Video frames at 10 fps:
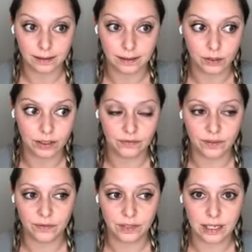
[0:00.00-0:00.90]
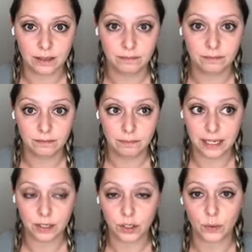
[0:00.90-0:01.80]
literally 15
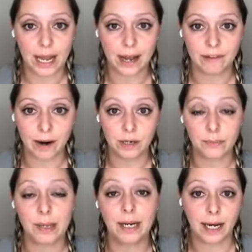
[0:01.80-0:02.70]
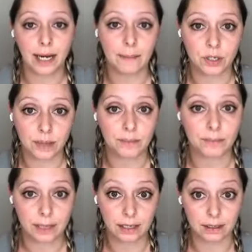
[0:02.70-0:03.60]
minutes to a half hour, depending on how much
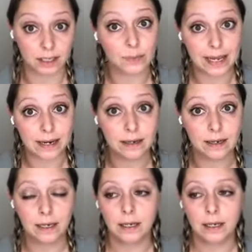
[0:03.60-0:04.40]
somebody can spend